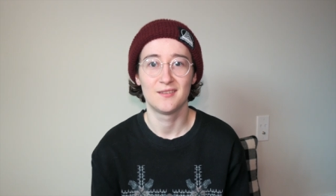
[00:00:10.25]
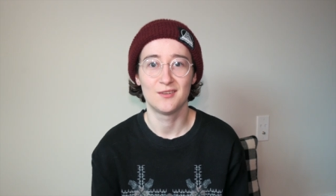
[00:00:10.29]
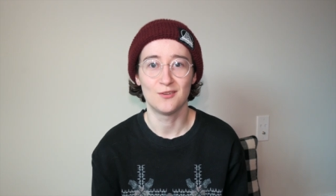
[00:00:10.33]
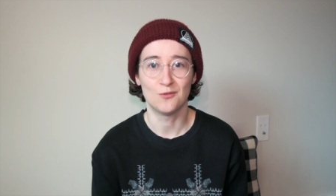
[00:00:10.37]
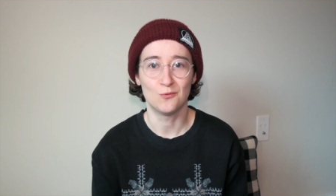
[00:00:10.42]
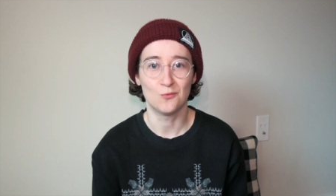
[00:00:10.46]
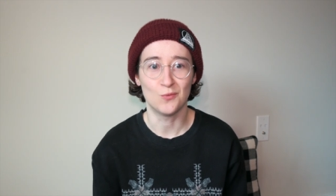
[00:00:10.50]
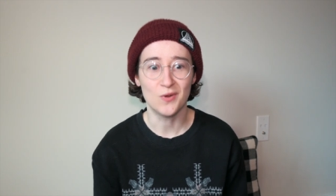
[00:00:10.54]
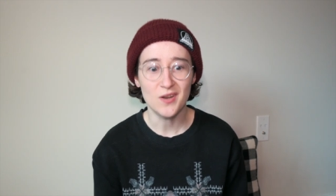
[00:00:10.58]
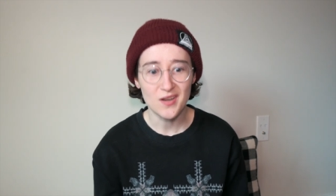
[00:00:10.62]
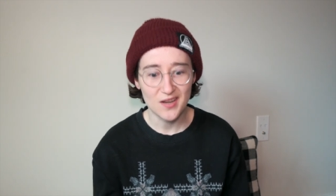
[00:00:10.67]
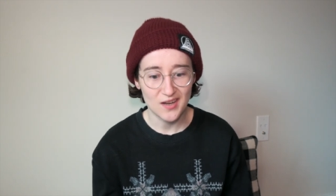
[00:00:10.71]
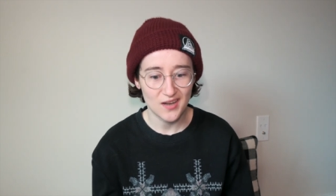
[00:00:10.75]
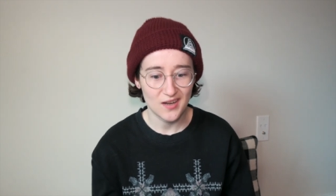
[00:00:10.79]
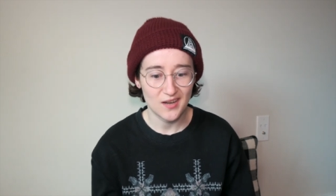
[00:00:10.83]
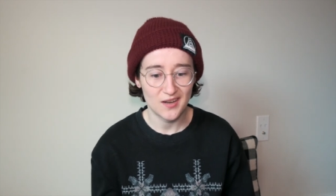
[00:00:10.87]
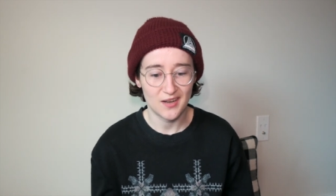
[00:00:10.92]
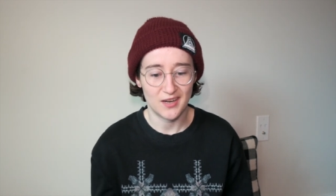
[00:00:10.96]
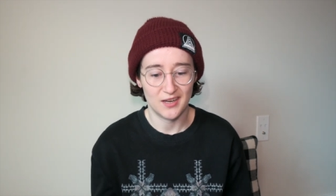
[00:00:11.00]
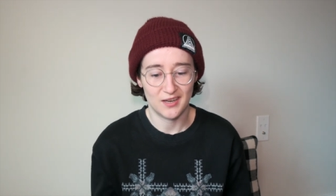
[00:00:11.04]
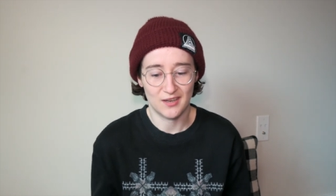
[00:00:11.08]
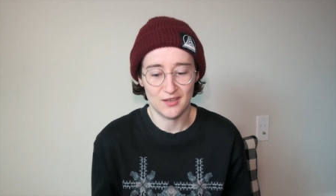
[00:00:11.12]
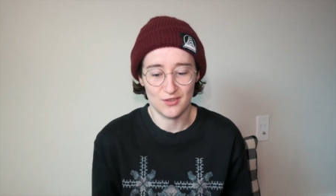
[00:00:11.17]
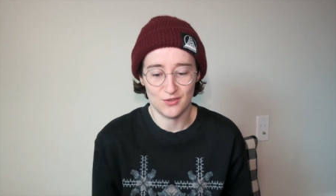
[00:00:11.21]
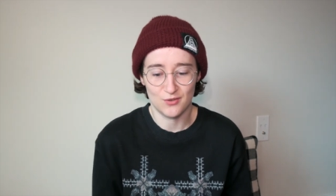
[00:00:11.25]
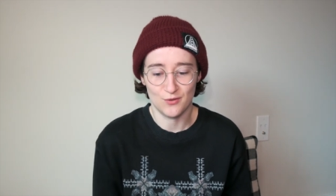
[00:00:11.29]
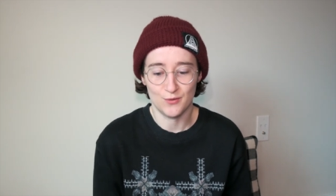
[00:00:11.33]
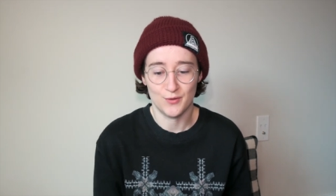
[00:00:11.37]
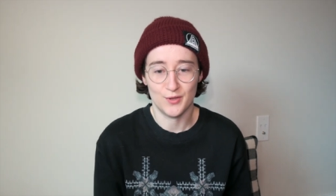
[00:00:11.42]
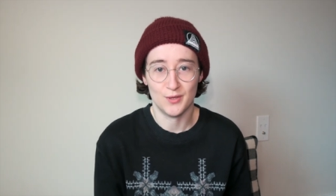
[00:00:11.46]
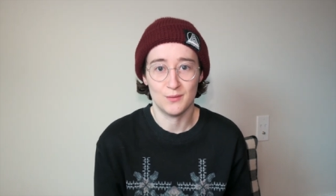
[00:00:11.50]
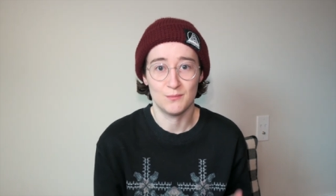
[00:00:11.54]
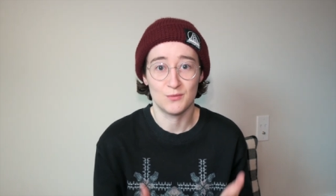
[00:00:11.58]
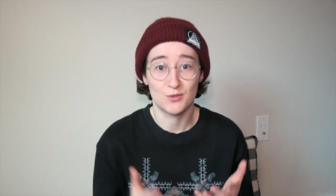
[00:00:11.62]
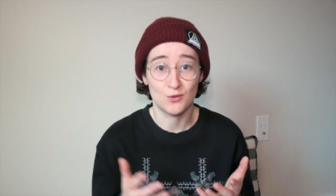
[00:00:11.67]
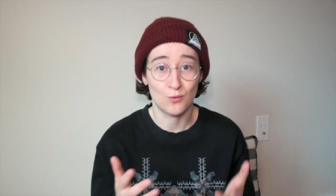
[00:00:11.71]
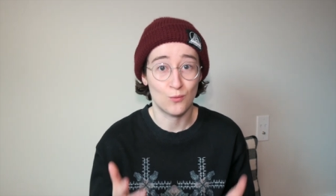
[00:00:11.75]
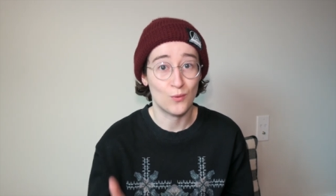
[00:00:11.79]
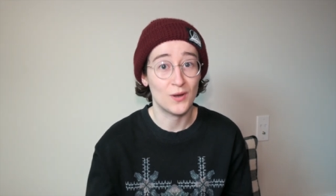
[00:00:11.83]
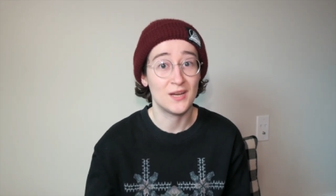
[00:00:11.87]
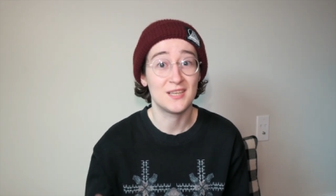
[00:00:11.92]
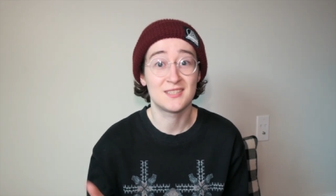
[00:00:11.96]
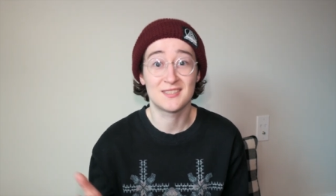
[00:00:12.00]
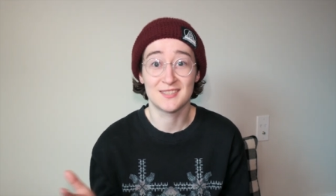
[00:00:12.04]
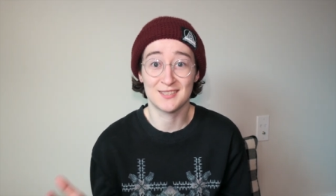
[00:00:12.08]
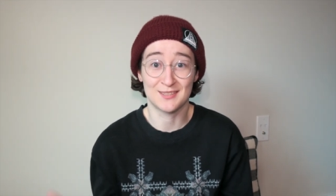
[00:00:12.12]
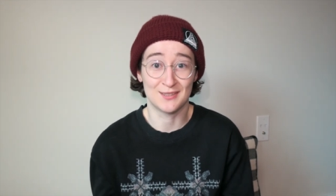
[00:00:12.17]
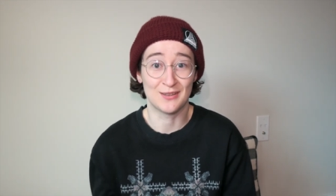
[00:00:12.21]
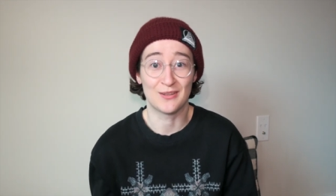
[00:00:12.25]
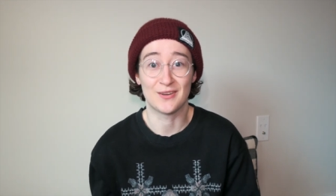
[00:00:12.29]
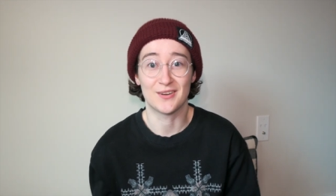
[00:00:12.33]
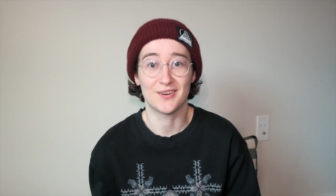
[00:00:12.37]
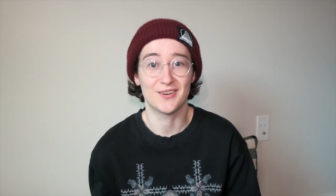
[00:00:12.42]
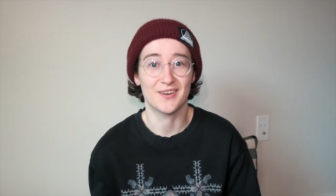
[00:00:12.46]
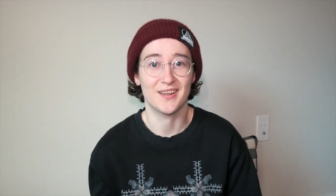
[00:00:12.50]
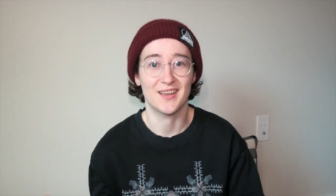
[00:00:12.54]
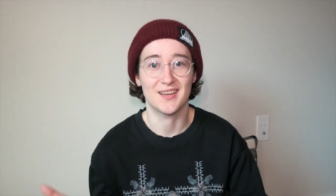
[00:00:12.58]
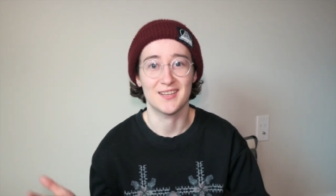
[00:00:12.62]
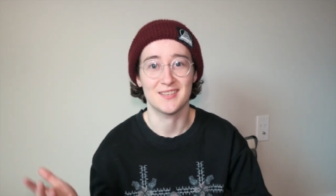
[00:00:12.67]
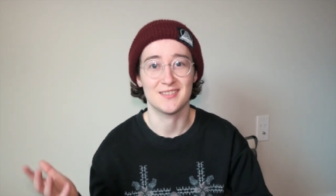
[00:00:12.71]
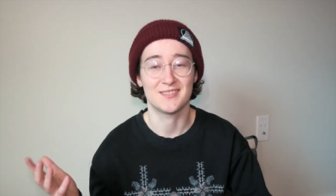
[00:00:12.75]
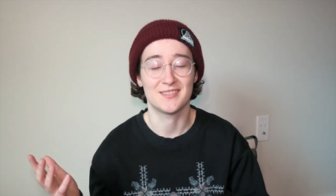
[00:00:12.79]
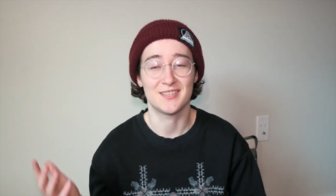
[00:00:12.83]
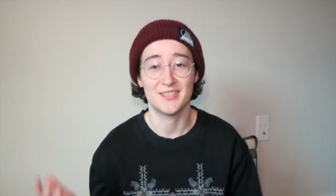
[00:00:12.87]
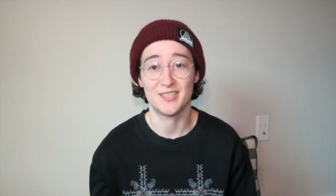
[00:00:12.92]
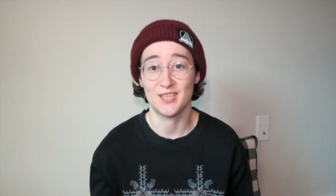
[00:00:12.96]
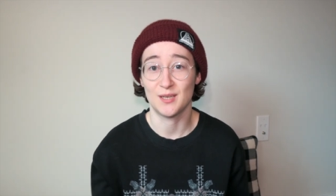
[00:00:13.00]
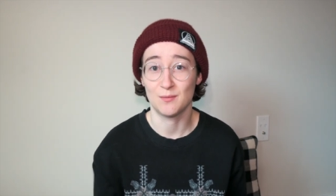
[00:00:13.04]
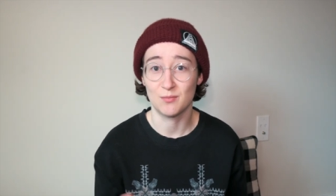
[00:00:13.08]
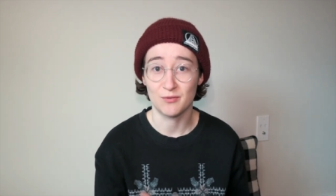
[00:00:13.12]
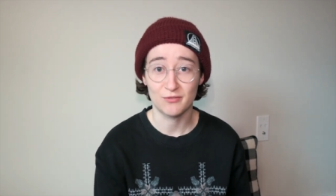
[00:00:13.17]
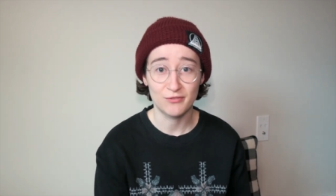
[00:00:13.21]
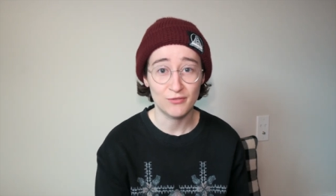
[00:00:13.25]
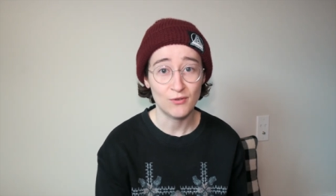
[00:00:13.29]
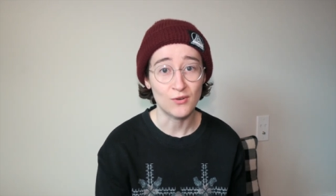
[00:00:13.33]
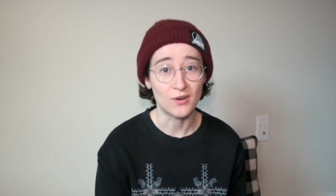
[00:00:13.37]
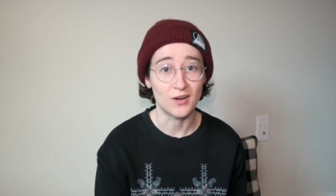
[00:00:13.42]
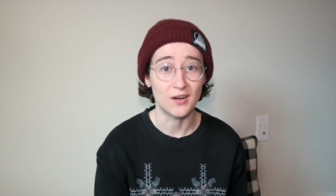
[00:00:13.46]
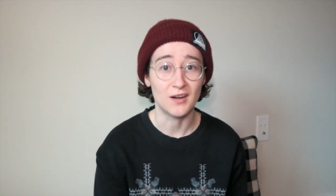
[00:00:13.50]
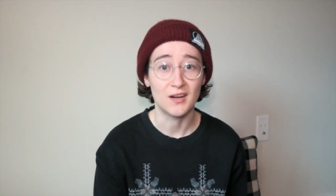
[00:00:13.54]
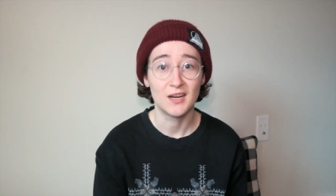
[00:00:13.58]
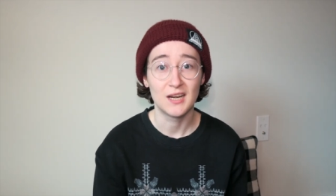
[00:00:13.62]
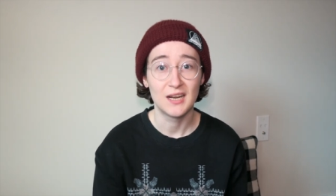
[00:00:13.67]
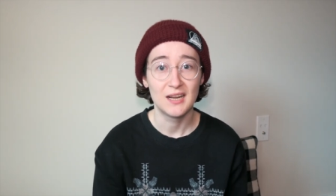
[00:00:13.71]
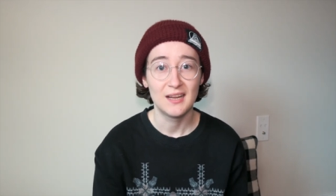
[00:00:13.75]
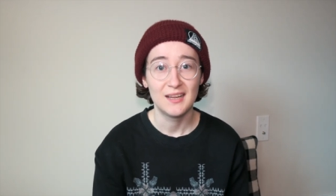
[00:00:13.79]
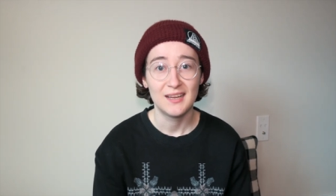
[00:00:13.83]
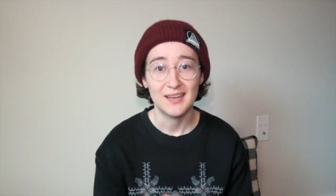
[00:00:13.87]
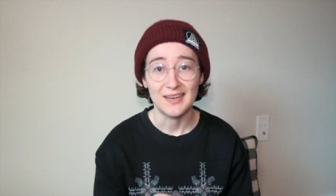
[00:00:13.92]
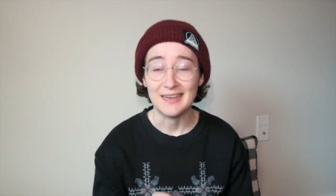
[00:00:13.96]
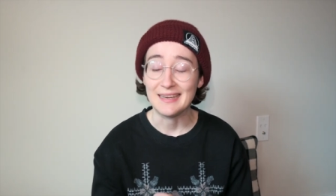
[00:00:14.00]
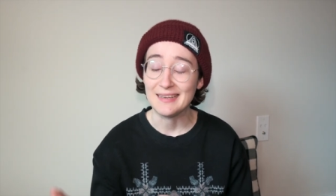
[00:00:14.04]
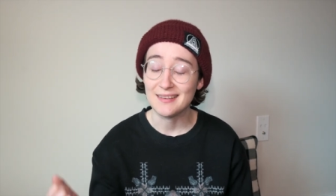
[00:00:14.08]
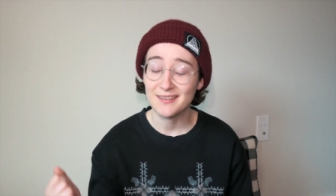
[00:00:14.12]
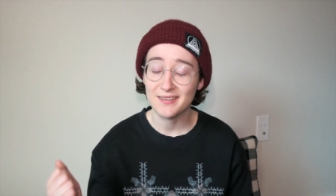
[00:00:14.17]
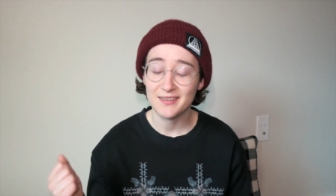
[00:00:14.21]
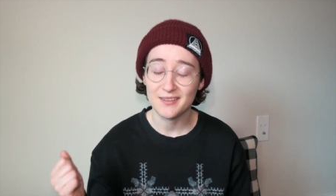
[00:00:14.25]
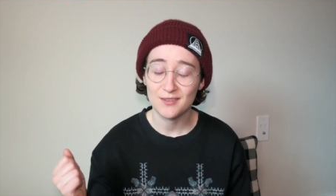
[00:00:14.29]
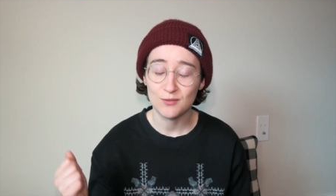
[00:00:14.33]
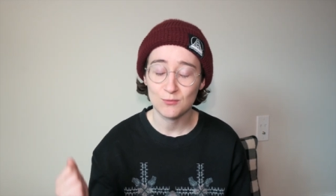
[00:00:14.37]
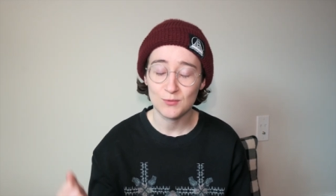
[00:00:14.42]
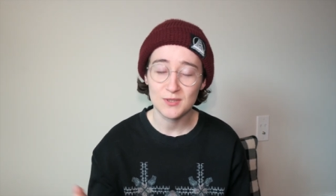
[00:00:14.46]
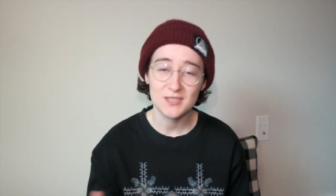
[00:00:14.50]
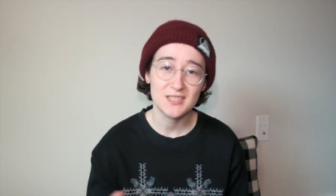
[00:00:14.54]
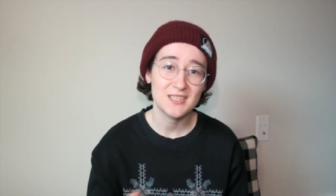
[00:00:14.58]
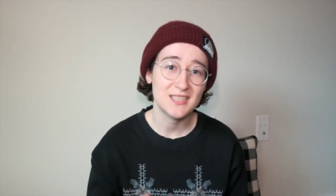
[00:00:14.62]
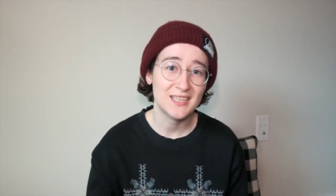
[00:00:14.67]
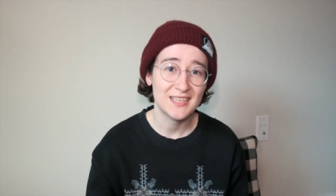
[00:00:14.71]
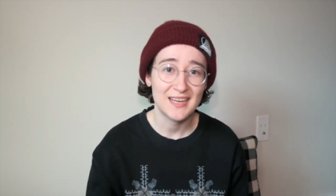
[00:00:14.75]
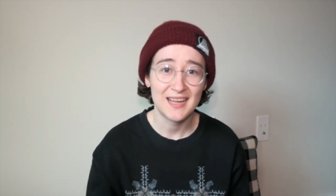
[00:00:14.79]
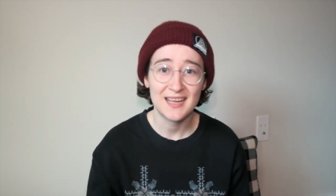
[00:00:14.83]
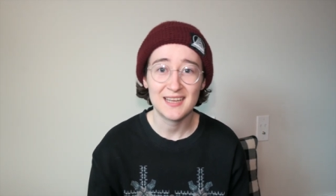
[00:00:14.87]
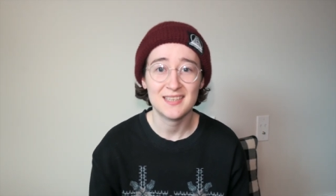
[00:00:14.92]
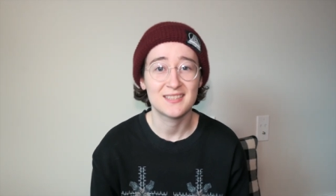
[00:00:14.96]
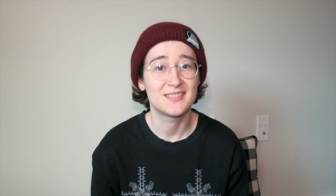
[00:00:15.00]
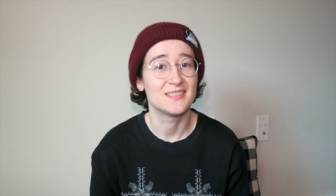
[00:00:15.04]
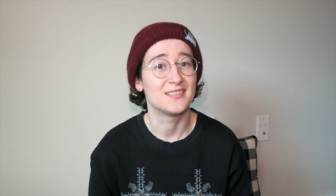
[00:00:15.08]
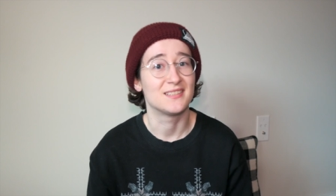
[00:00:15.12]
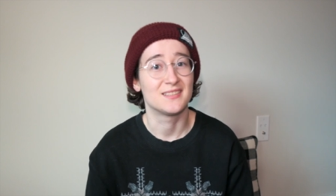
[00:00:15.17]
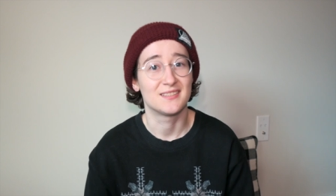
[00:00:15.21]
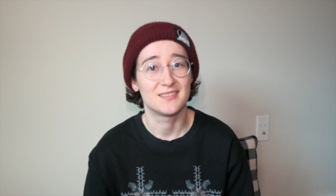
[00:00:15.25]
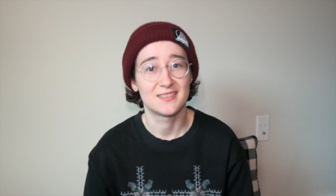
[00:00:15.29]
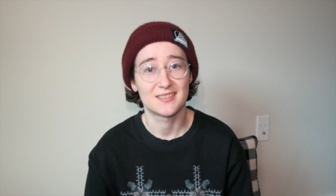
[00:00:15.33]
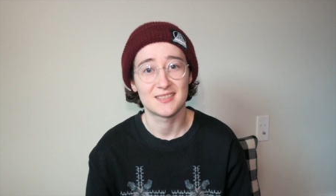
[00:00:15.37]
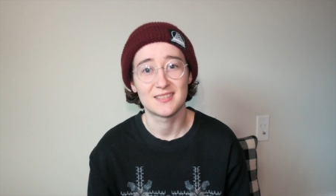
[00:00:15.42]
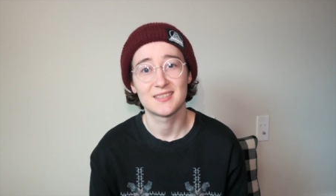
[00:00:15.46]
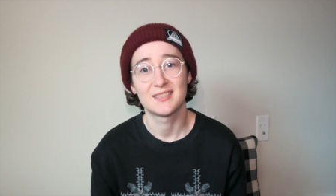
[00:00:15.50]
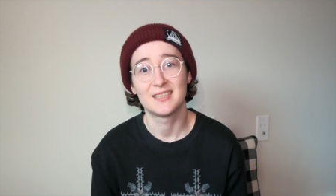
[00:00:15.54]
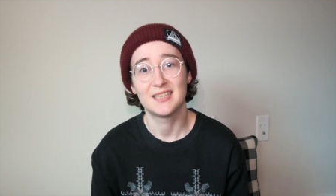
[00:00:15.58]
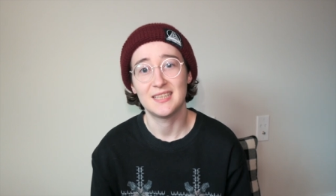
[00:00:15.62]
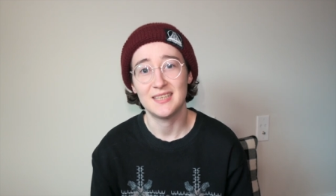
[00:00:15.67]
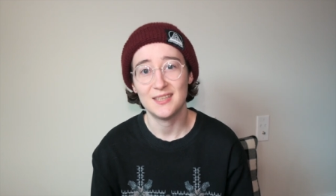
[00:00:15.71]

One day I could do them twice as long as the day before, and it wasn't an accident.